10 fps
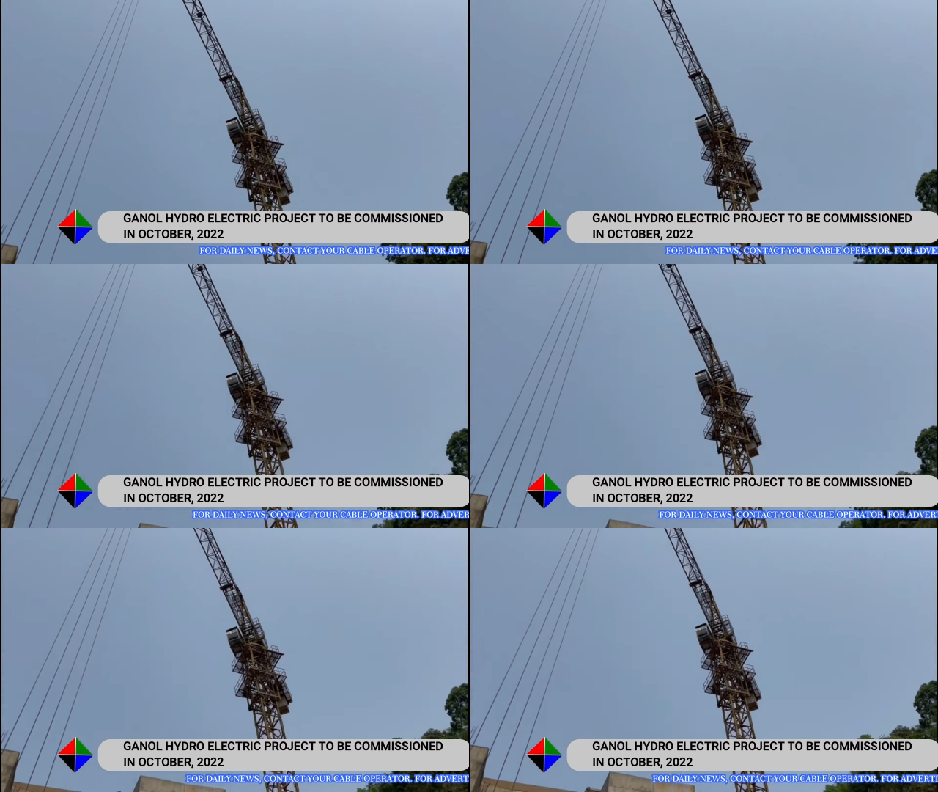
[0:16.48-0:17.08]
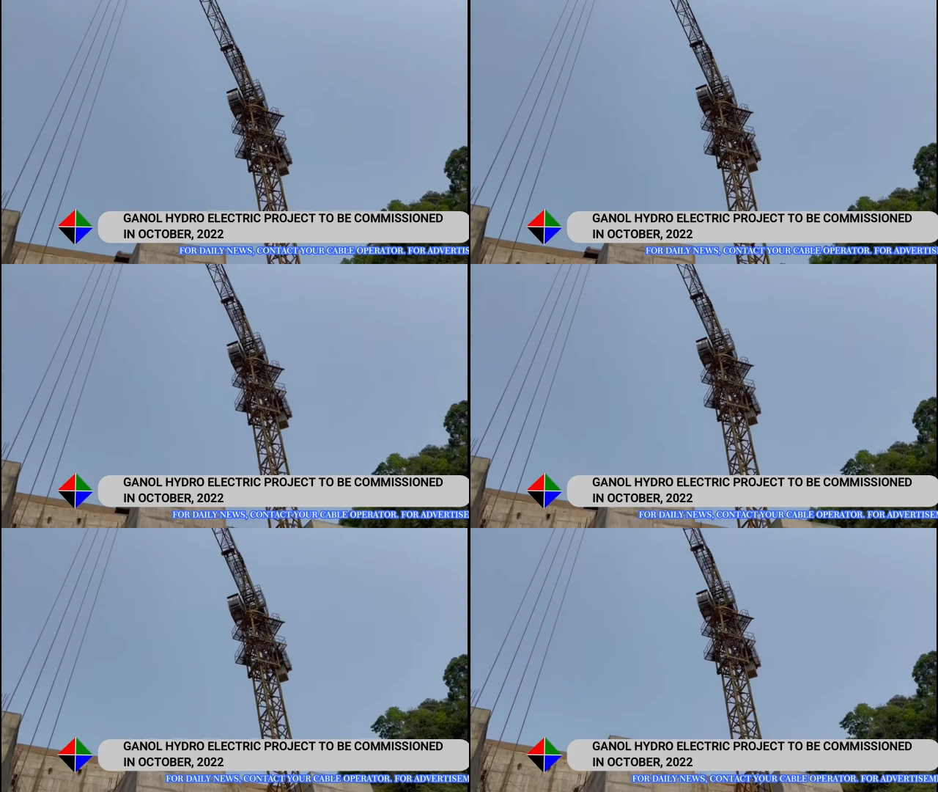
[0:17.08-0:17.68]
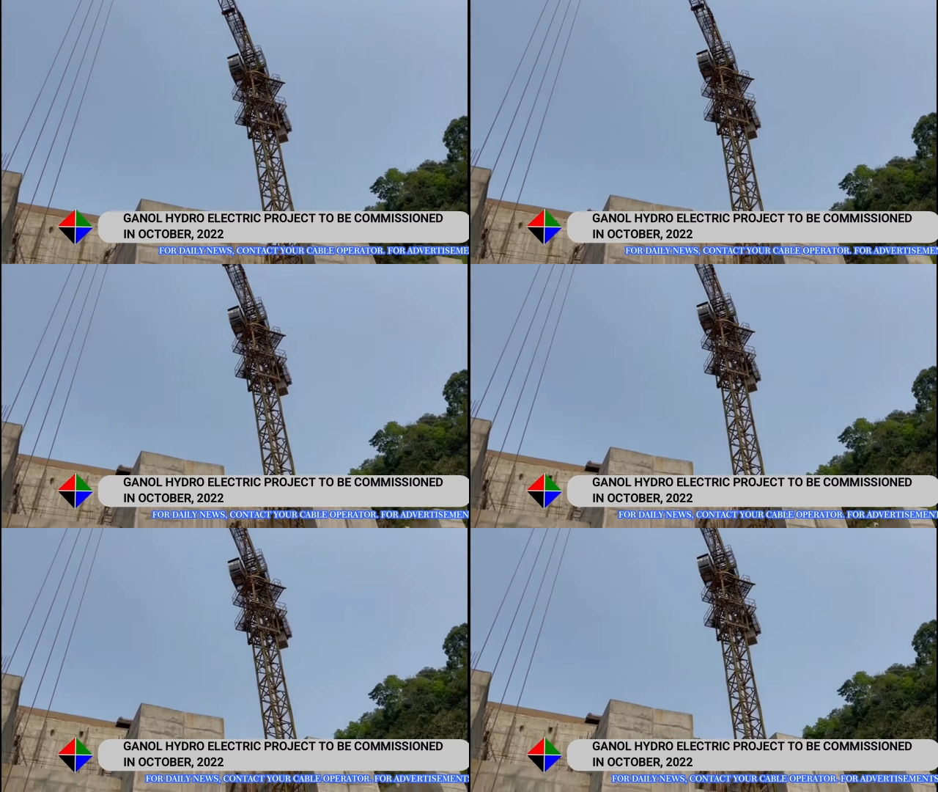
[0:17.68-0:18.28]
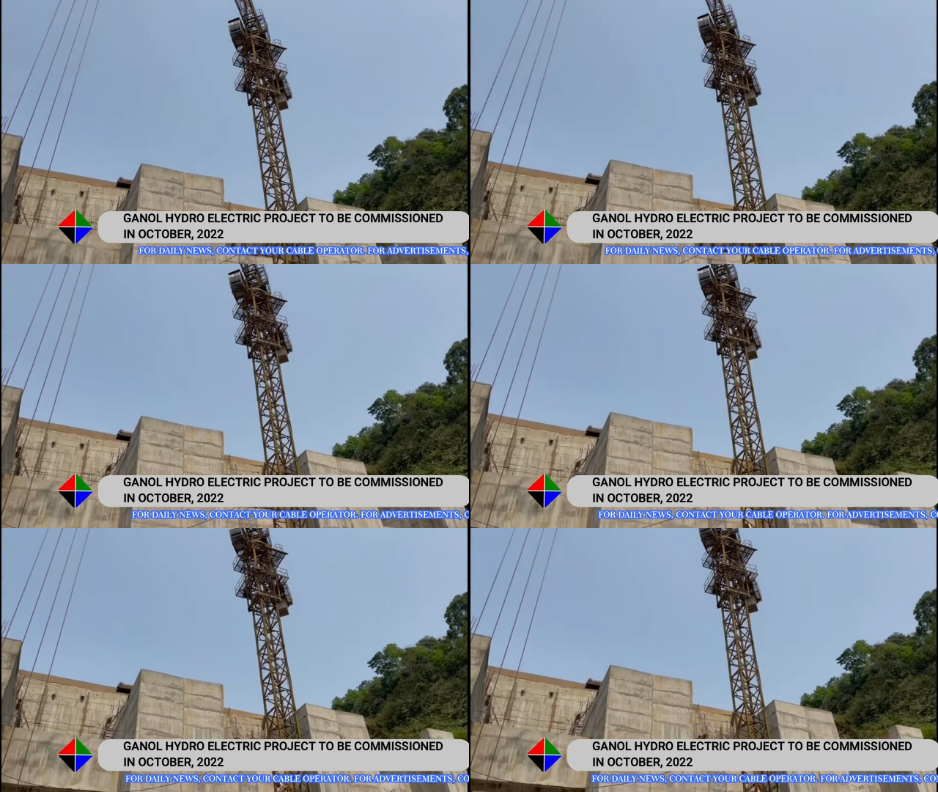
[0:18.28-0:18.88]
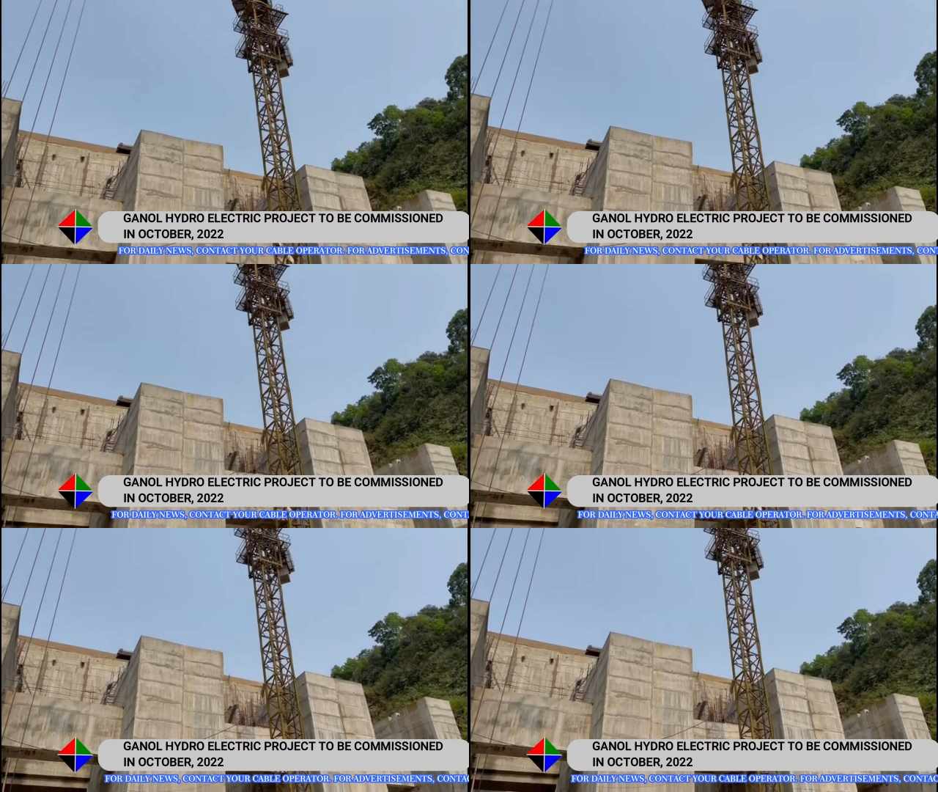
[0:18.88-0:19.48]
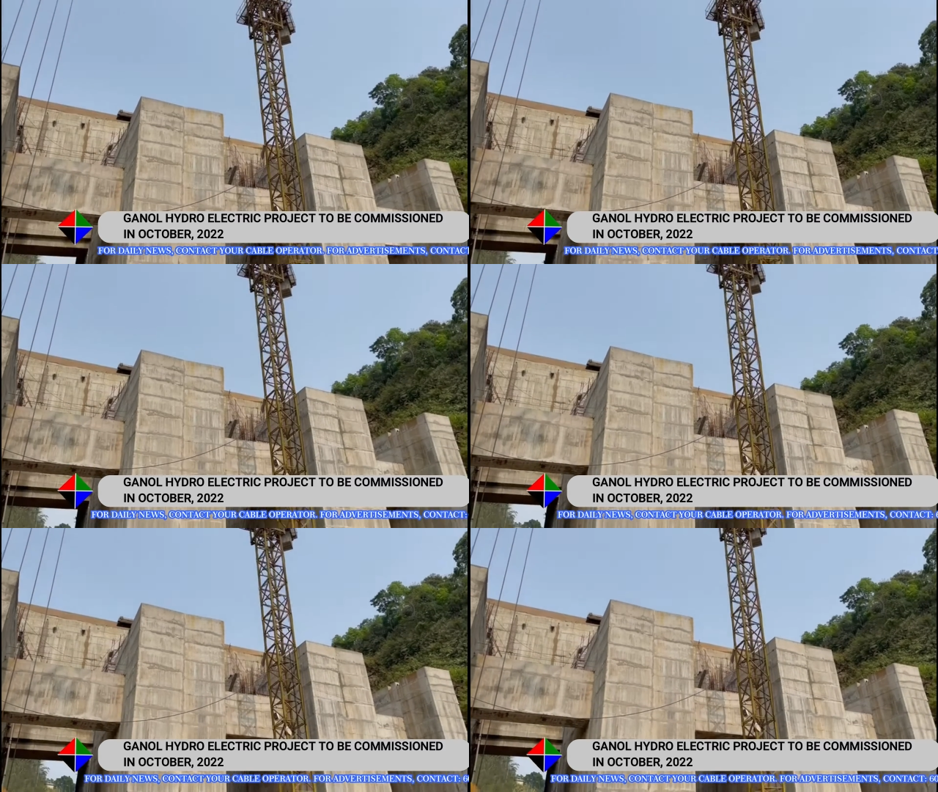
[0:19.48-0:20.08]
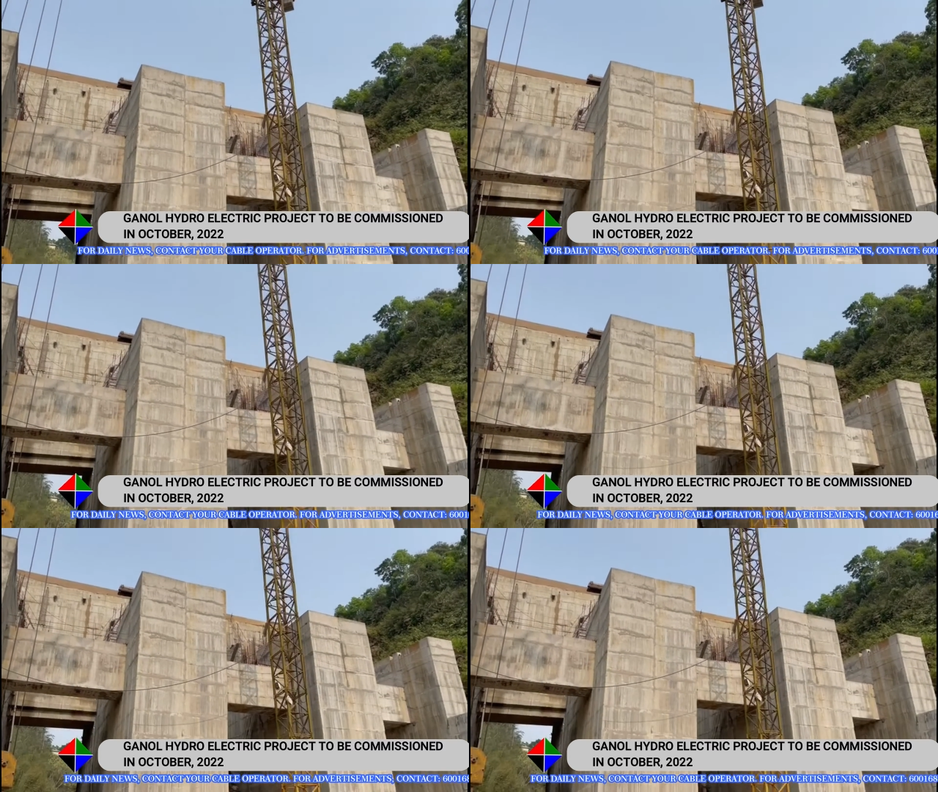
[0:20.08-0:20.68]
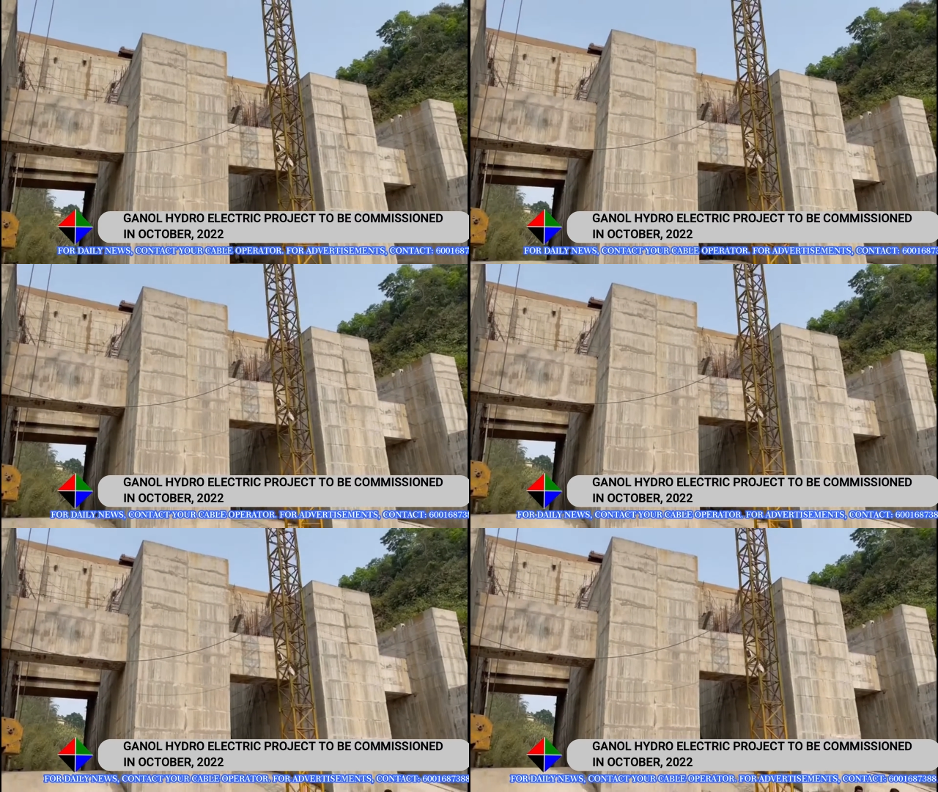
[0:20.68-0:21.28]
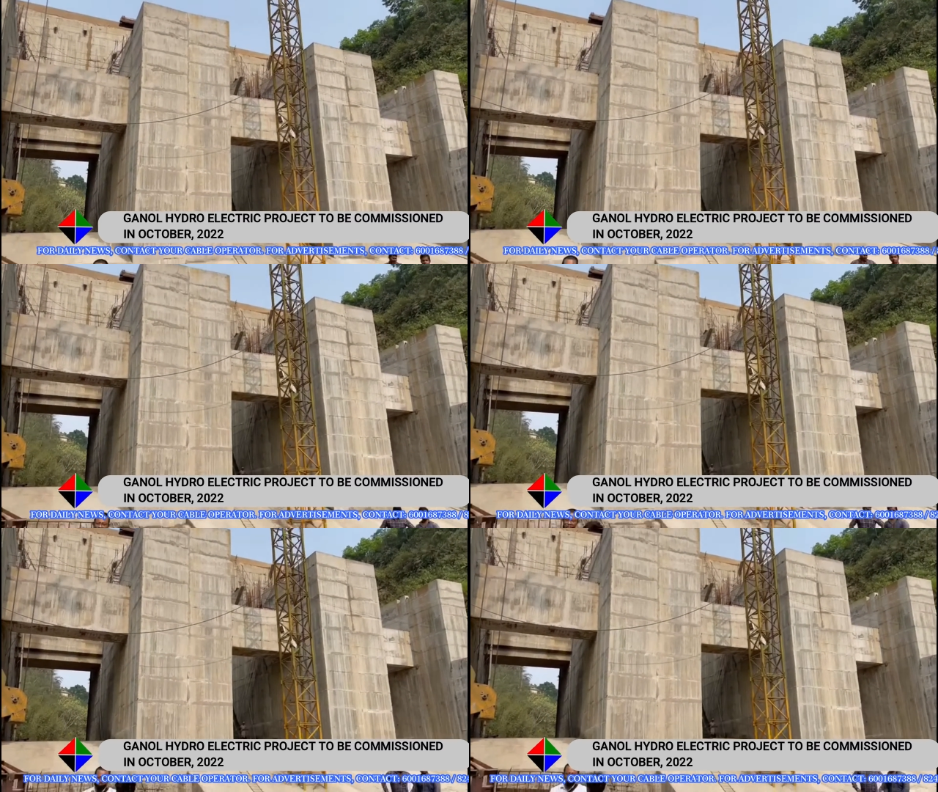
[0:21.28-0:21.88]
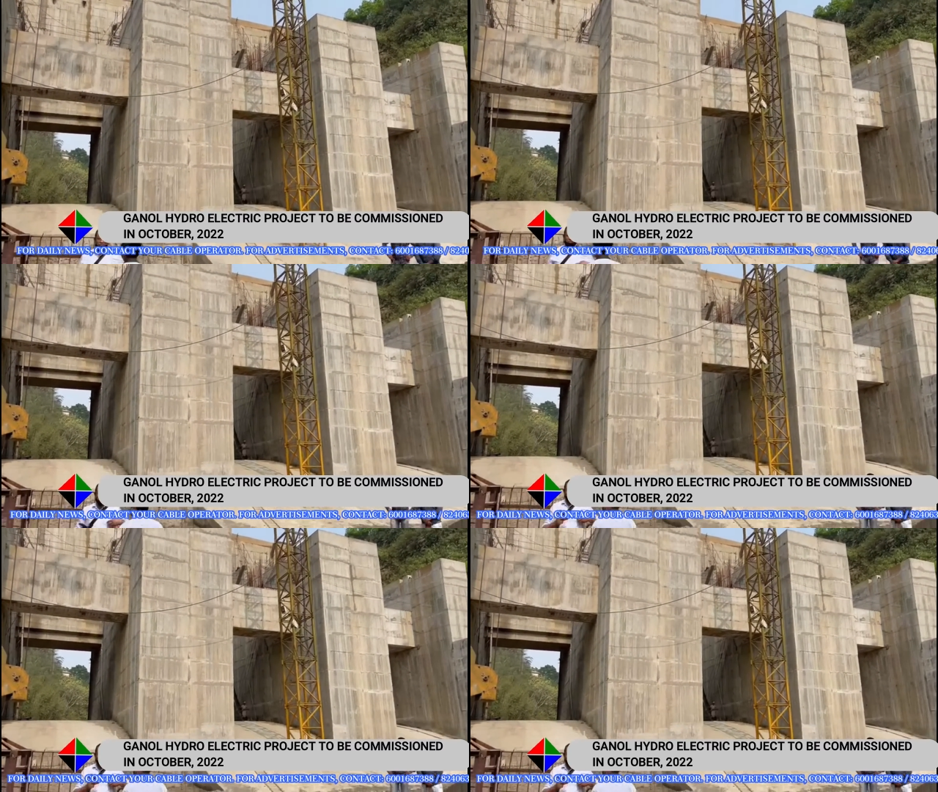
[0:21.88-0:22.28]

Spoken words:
(no speaker visible)